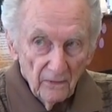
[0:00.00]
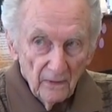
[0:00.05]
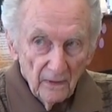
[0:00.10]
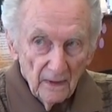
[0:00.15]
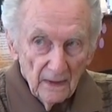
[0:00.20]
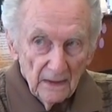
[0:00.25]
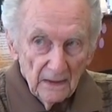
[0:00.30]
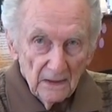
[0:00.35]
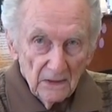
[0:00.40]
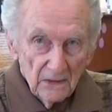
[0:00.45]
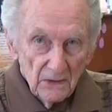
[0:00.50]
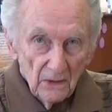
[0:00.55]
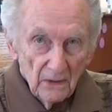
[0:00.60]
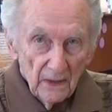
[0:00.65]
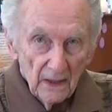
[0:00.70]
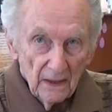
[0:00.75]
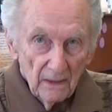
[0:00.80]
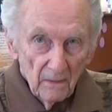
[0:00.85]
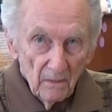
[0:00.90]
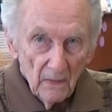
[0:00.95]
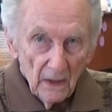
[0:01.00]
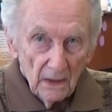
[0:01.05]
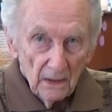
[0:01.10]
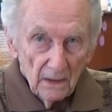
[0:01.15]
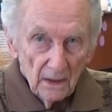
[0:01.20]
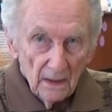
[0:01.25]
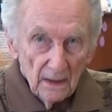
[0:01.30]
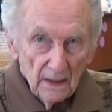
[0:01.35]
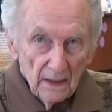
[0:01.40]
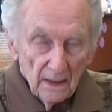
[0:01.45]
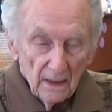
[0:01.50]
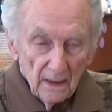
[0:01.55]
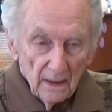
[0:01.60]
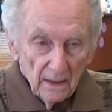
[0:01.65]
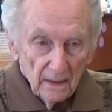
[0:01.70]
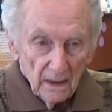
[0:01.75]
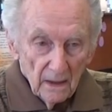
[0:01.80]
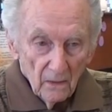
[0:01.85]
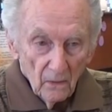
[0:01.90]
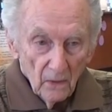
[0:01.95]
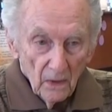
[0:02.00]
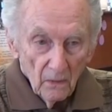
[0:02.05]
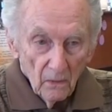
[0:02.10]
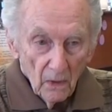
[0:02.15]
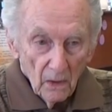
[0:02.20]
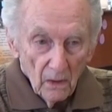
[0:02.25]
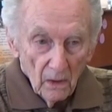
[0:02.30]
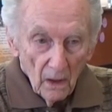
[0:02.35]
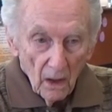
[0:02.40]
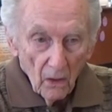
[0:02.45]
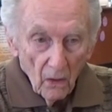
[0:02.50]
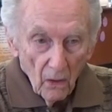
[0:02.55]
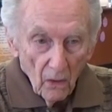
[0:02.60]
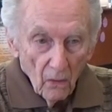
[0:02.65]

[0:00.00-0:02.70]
Mm -hmm. So that meant that we were